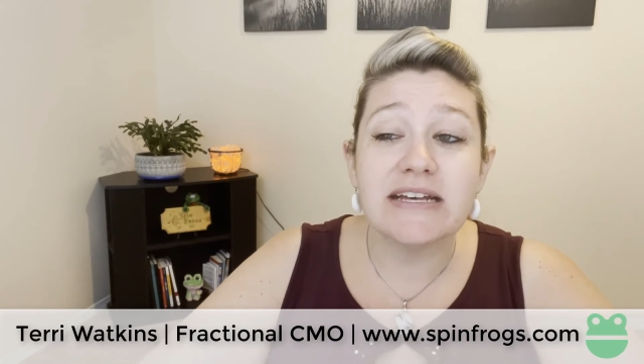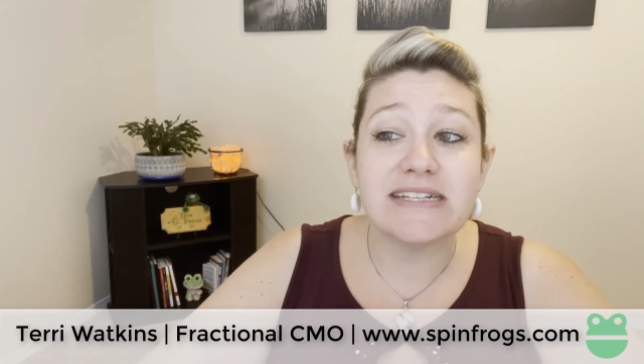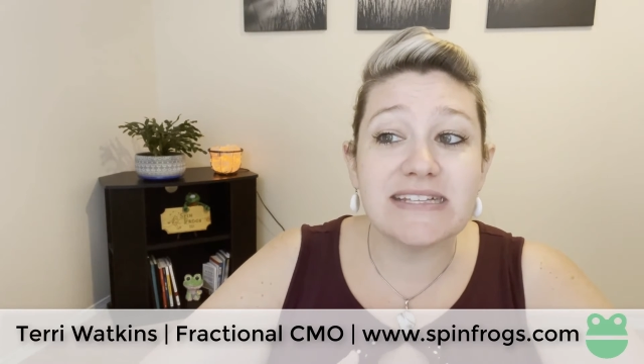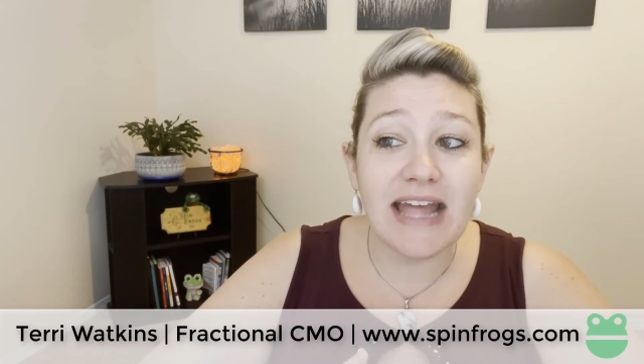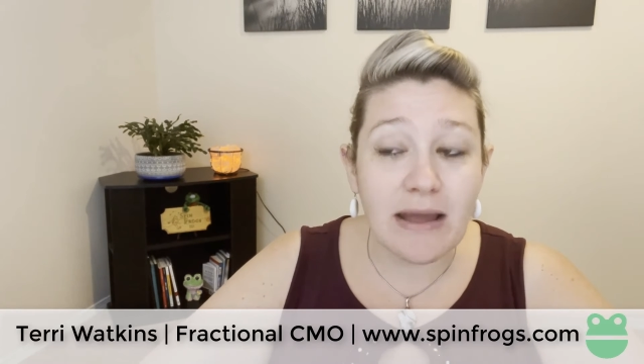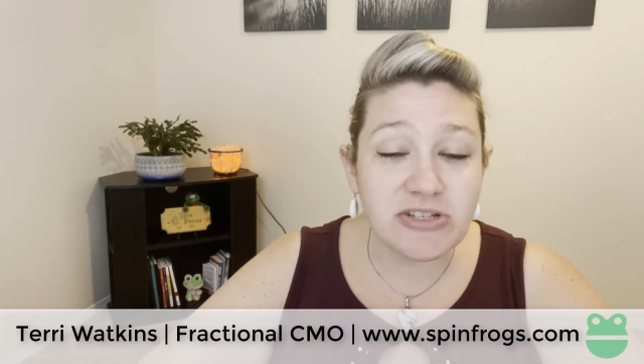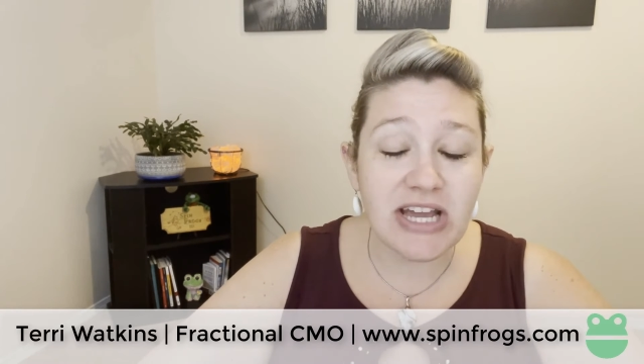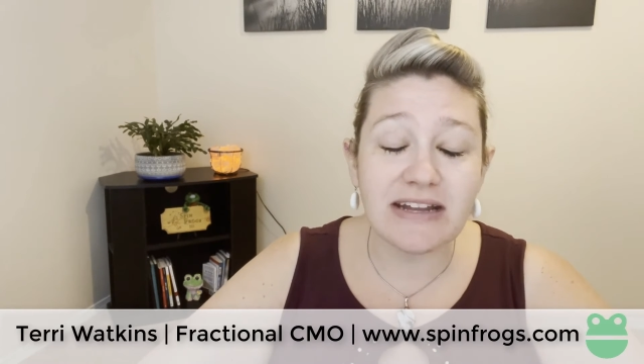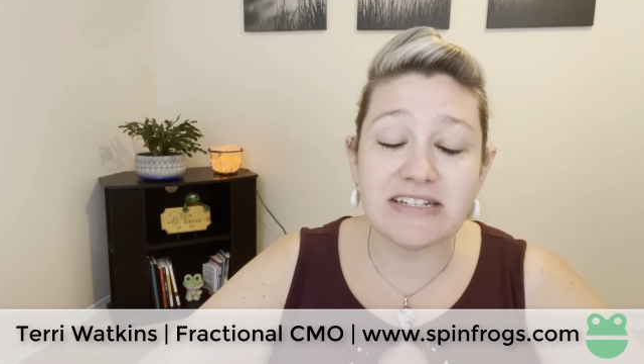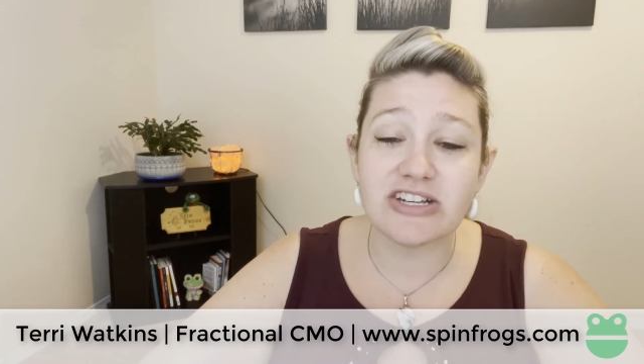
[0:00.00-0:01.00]

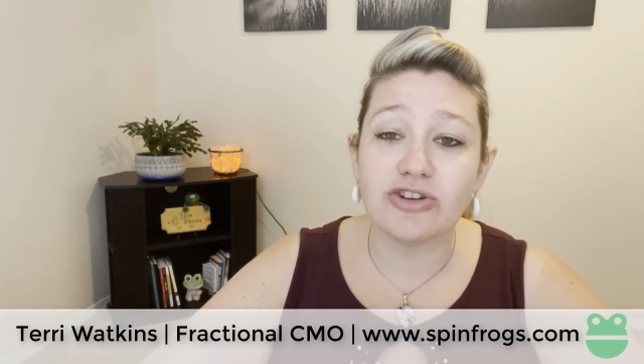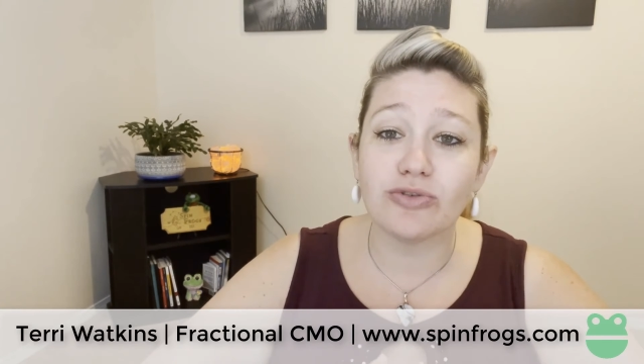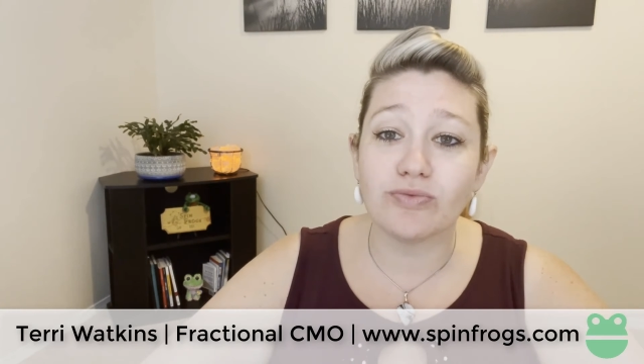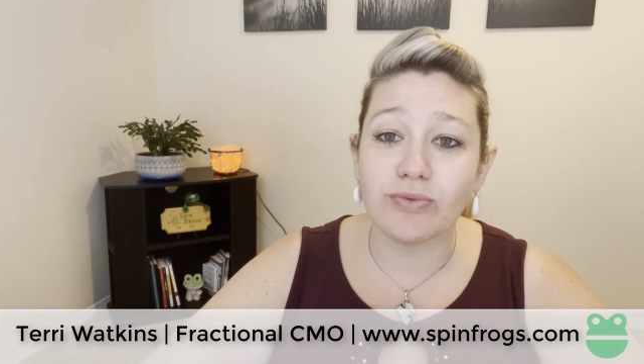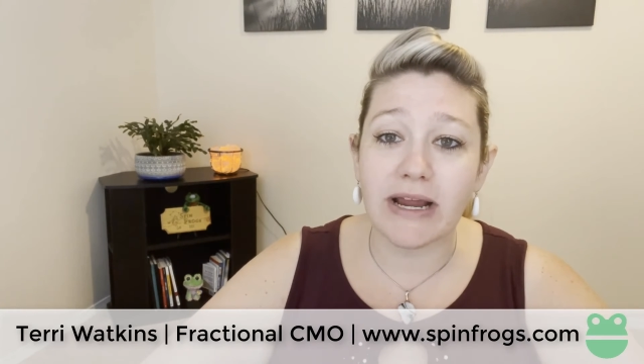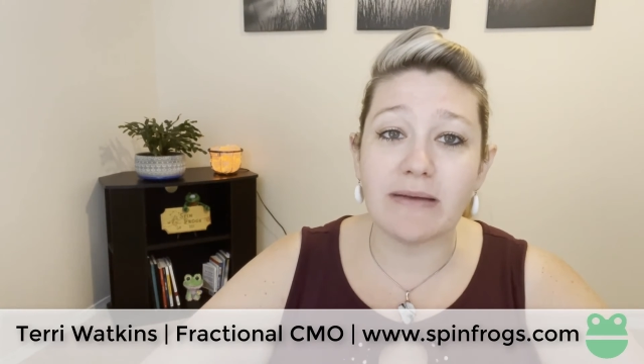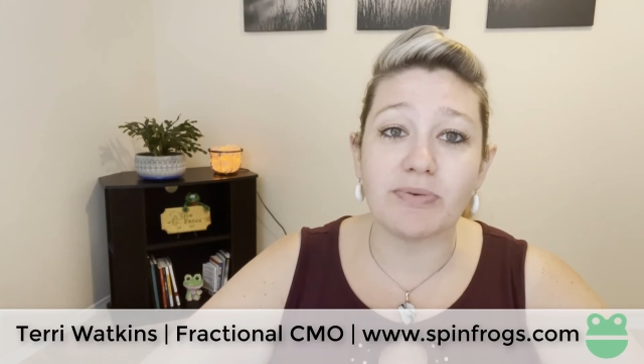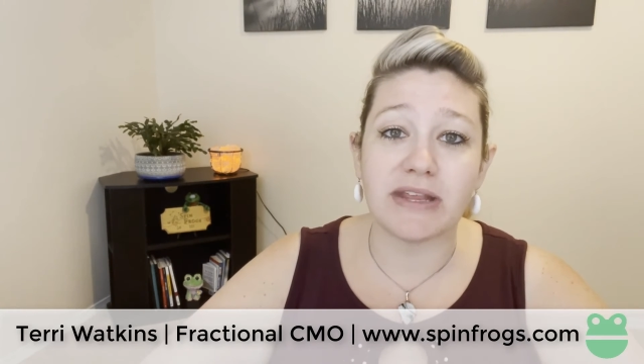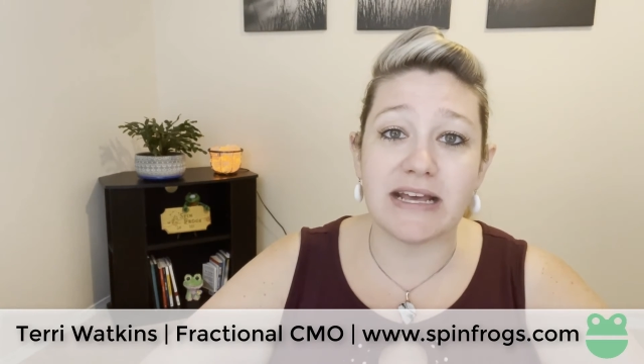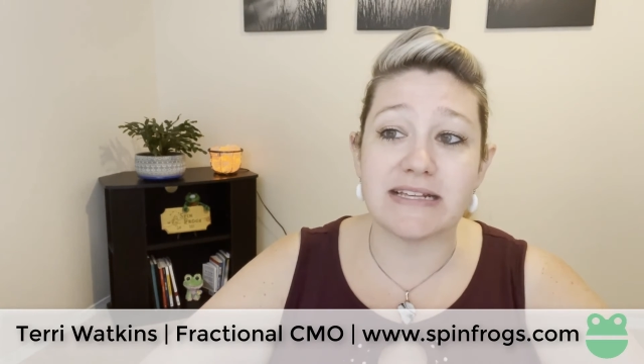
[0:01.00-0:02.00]
Snapchat is a great
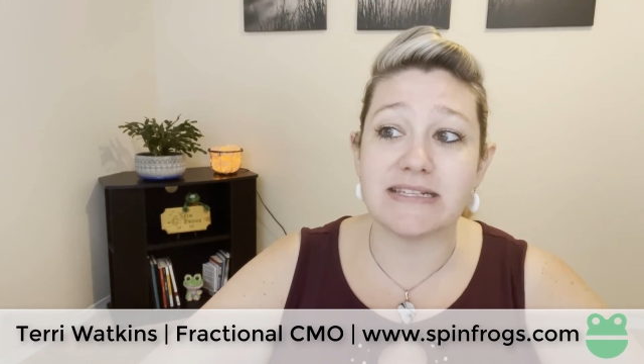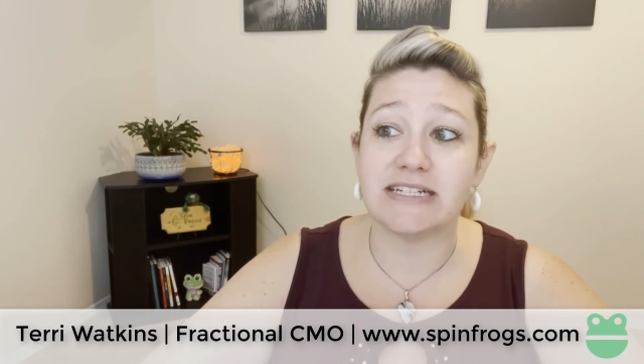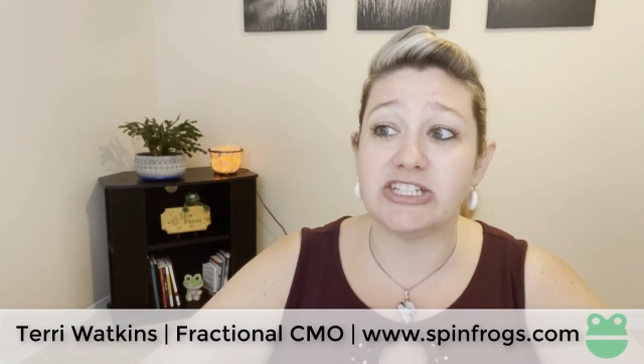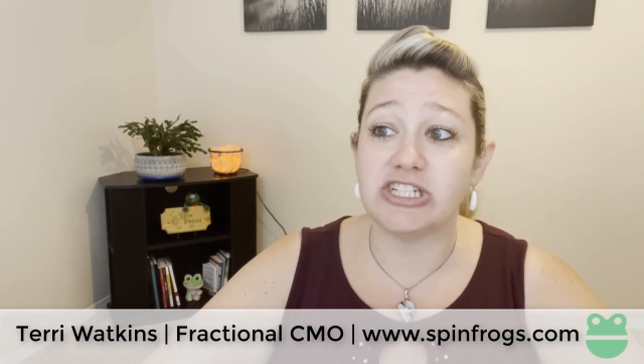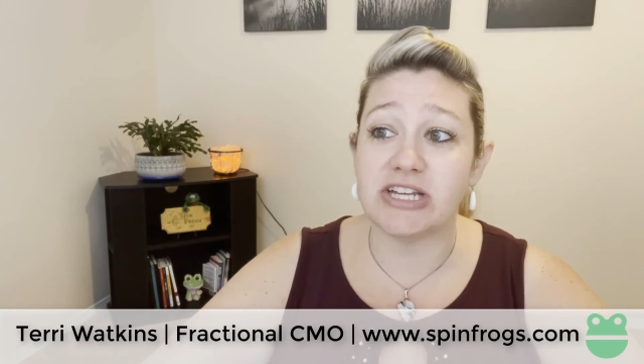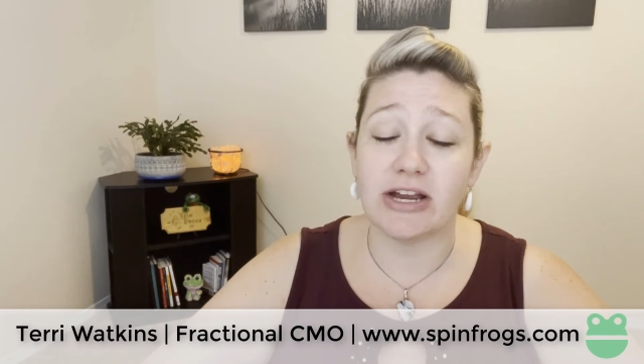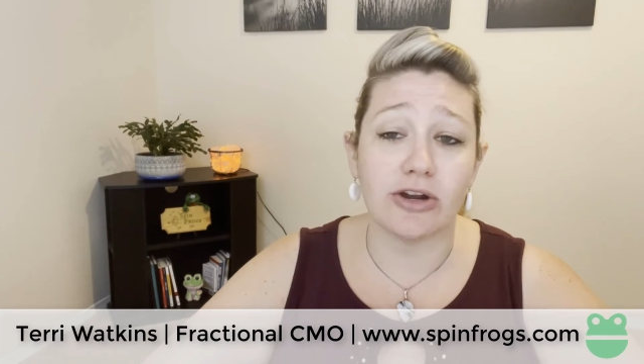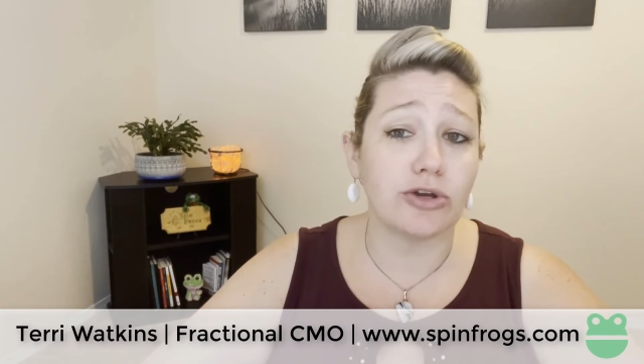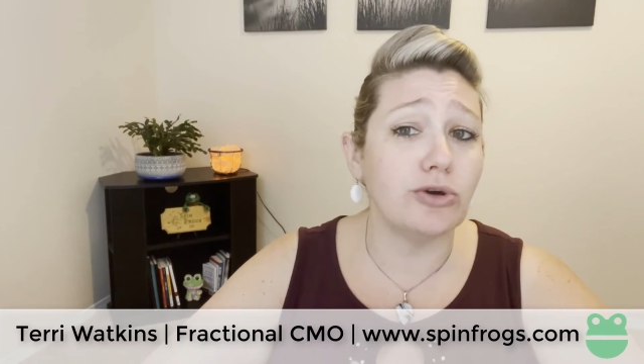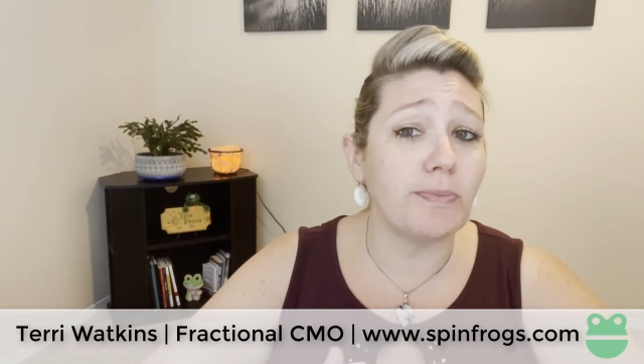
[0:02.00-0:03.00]
place to
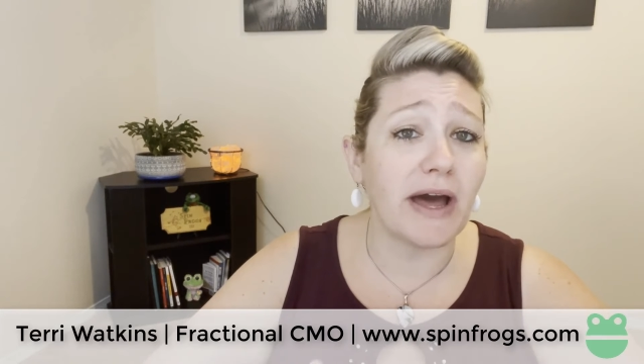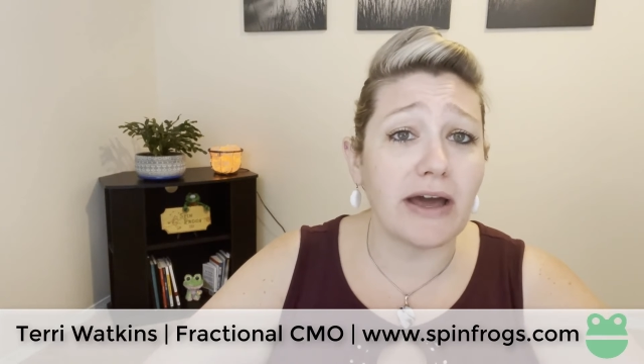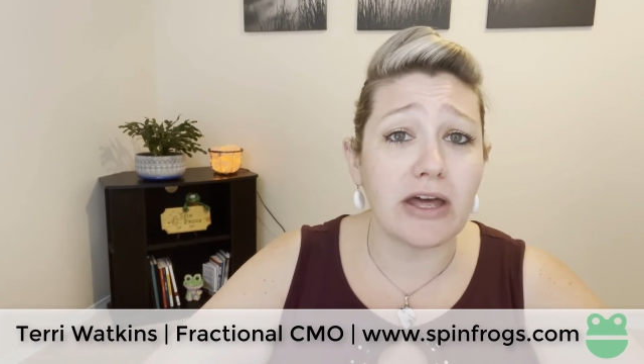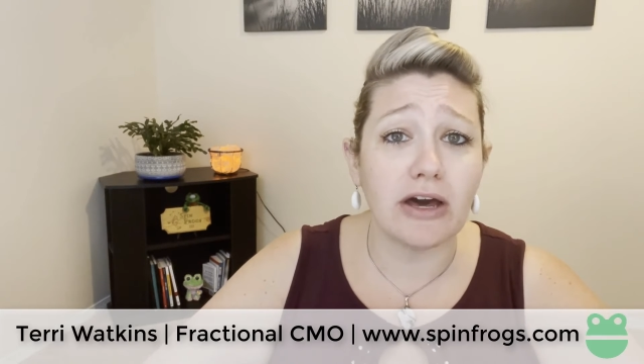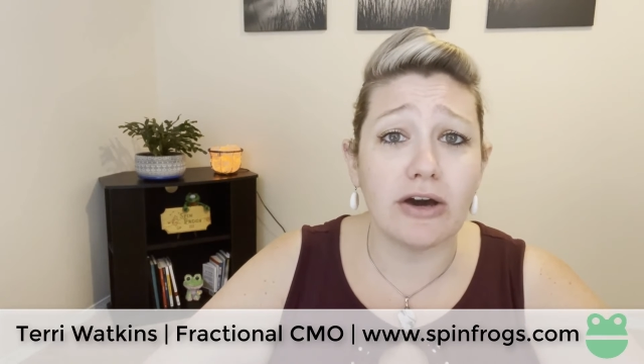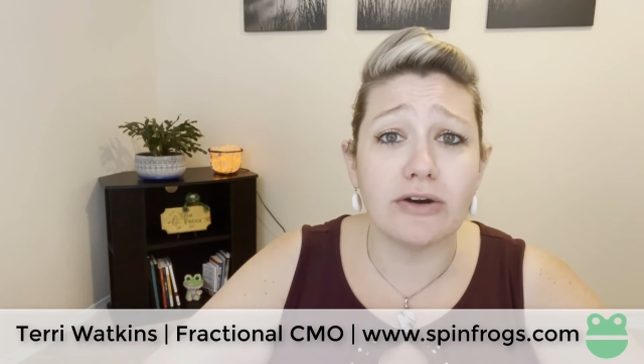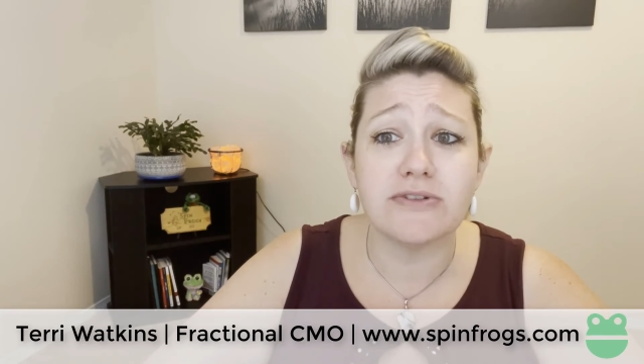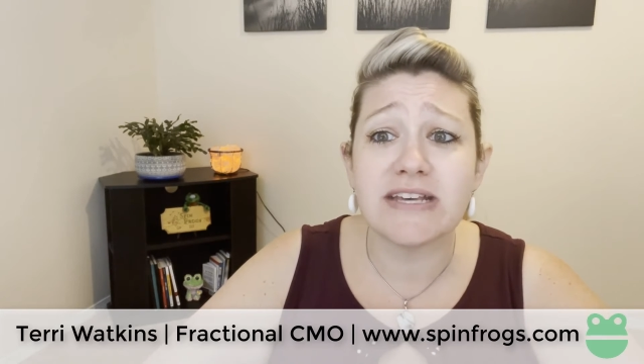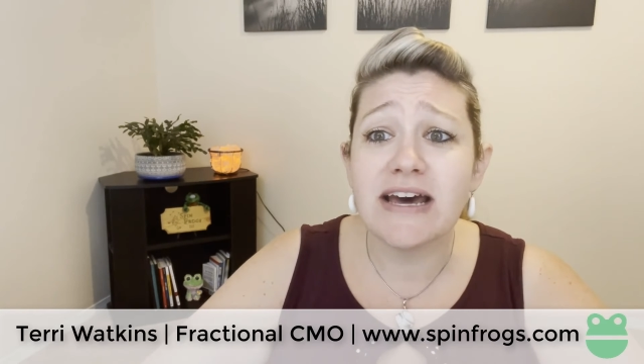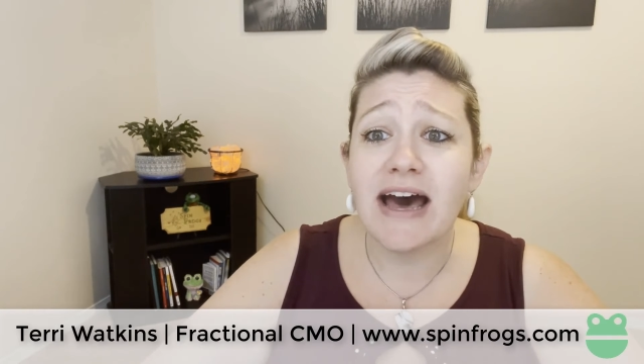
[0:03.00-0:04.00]
share coupon codes,